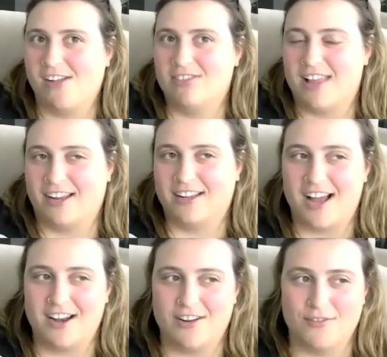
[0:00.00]
like
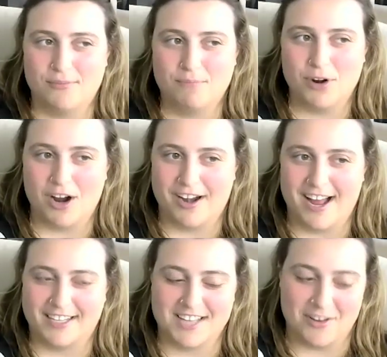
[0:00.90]
kind of put our
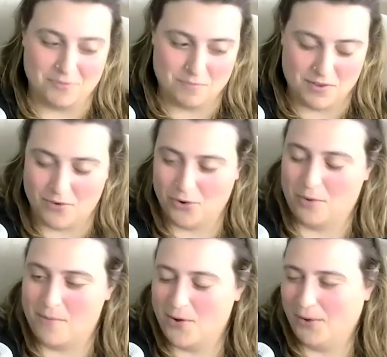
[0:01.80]
necks out and be
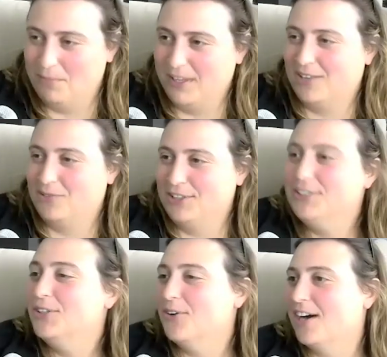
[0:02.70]
vulnerable and be like, will
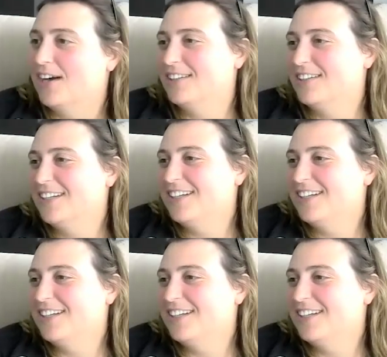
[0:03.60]
you do our